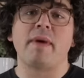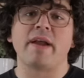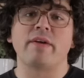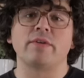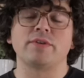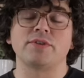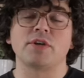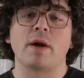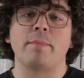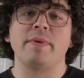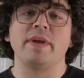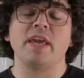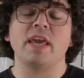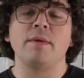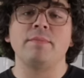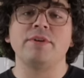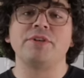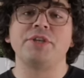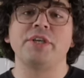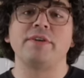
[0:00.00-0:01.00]
microscopic
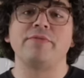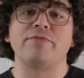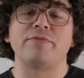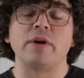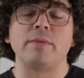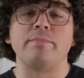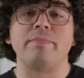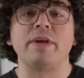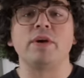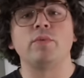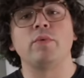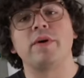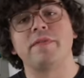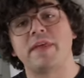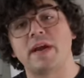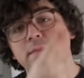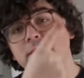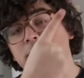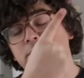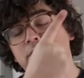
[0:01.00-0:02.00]
imaging from Bentwood
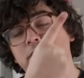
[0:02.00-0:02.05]
that I'm going to